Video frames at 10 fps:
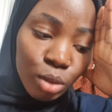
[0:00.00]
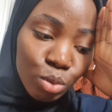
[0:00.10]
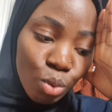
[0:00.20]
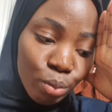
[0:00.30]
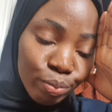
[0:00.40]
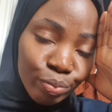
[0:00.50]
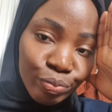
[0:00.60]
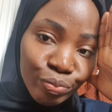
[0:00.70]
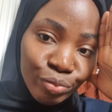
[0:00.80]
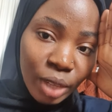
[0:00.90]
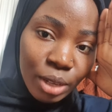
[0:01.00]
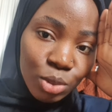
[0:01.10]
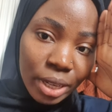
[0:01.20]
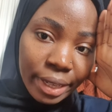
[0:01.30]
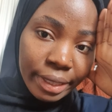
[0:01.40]
so I
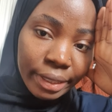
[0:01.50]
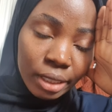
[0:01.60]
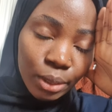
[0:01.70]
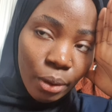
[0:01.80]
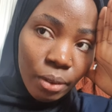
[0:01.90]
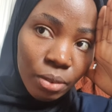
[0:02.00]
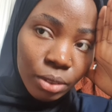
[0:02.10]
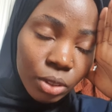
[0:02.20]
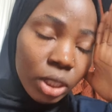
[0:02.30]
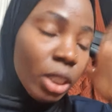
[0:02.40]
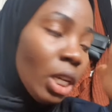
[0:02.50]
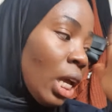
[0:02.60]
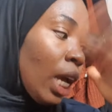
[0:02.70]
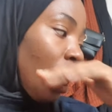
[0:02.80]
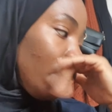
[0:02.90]
need to go and clean it thoroughly
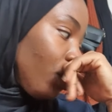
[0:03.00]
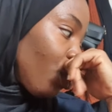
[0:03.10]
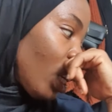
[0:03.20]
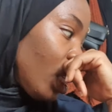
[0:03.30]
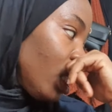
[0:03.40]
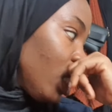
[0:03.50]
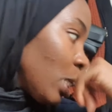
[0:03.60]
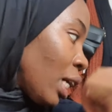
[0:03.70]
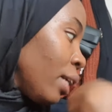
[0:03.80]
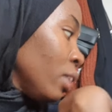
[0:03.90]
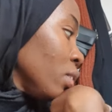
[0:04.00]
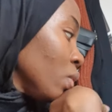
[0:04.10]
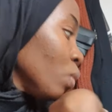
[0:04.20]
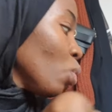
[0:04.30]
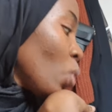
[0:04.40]
and dry it.
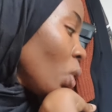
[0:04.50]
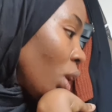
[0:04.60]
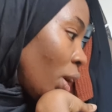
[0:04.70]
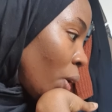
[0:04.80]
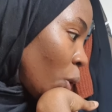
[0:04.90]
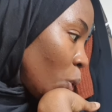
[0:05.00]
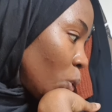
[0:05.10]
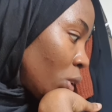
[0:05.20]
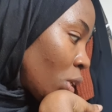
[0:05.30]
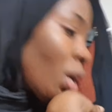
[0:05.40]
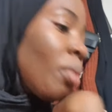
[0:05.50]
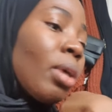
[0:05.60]
And what else?